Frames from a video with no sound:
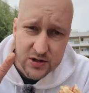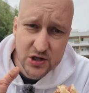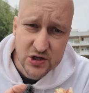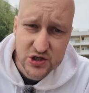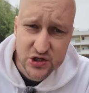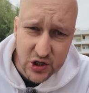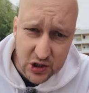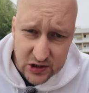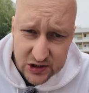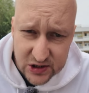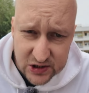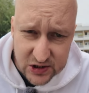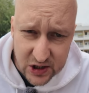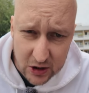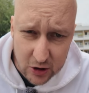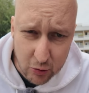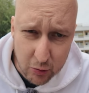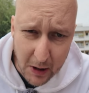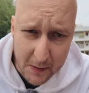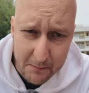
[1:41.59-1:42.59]
The sauces
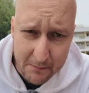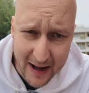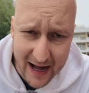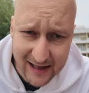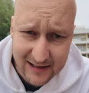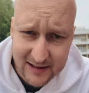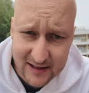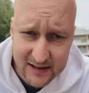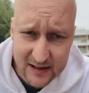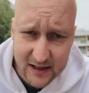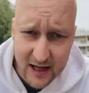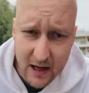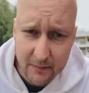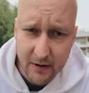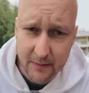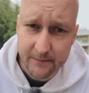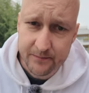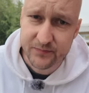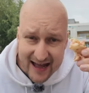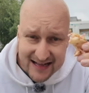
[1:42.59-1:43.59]
are quite mild in the
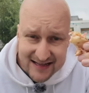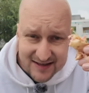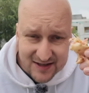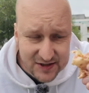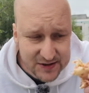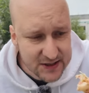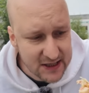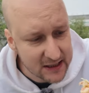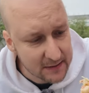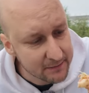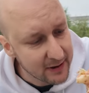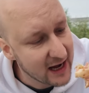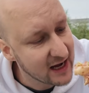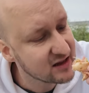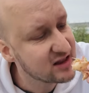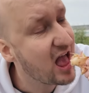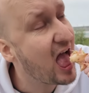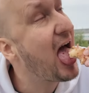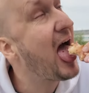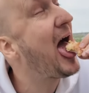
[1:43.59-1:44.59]
kebab and the king
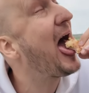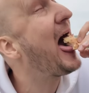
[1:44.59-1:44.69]
bite